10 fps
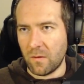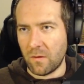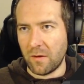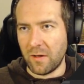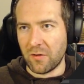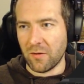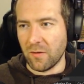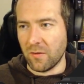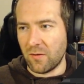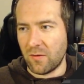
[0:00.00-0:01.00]
our
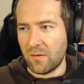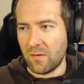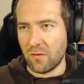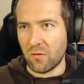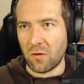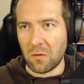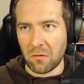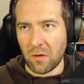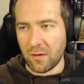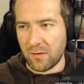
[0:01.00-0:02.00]
initials, those are our
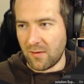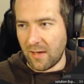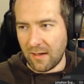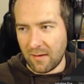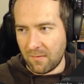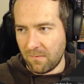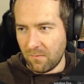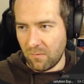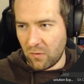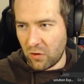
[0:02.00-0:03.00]
raw stack
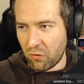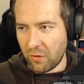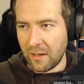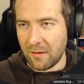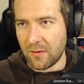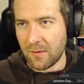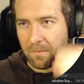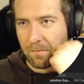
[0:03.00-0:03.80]
strings.